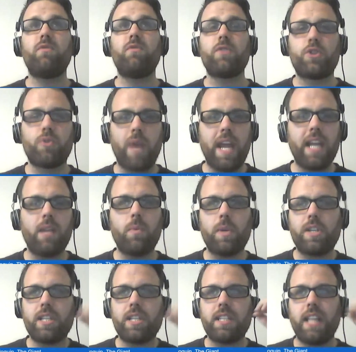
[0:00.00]
drake, which
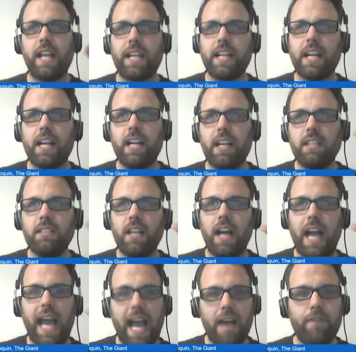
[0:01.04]
is like a
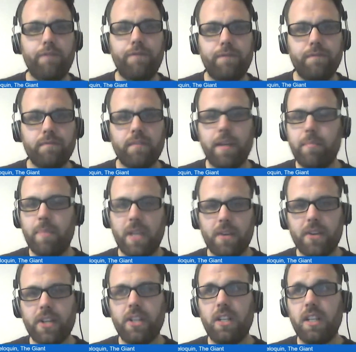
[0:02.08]
half
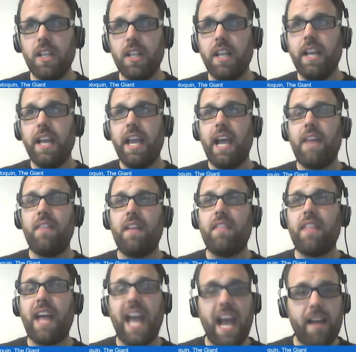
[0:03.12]
imperial, and then the
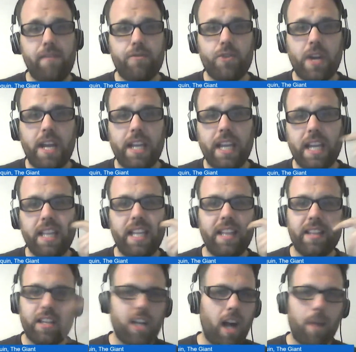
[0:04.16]
half drake, and then the
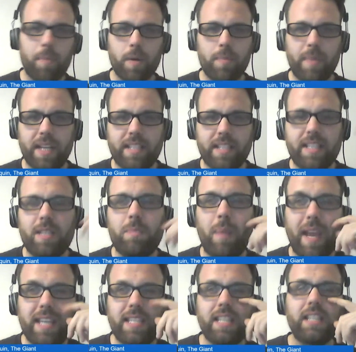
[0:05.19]
copper bits. It's
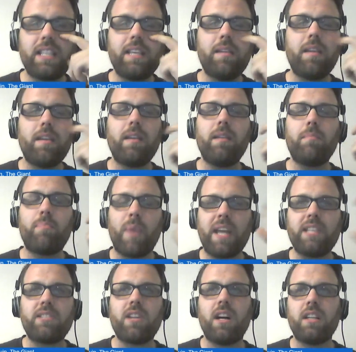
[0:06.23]
basically
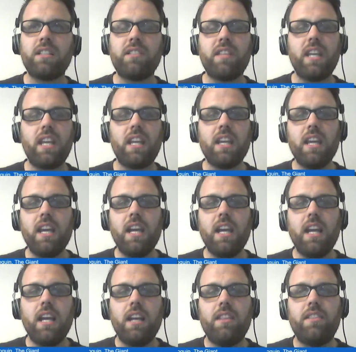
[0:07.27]
based on the
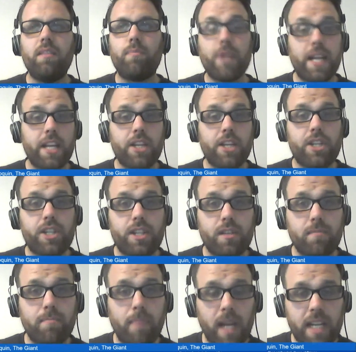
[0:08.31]

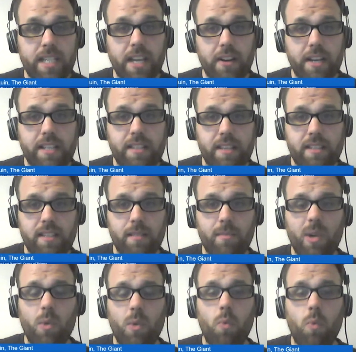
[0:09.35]
British monetary system
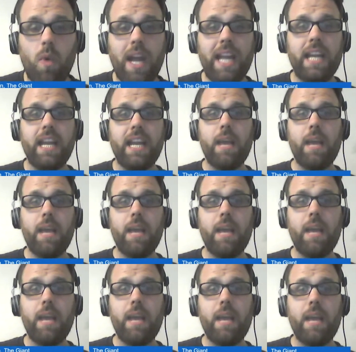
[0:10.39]
when it was
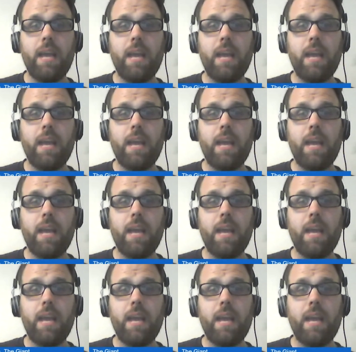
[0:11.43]
all coins: the
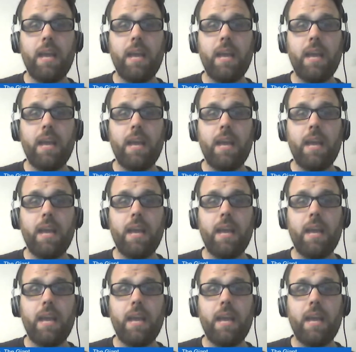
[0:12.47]
shilling, the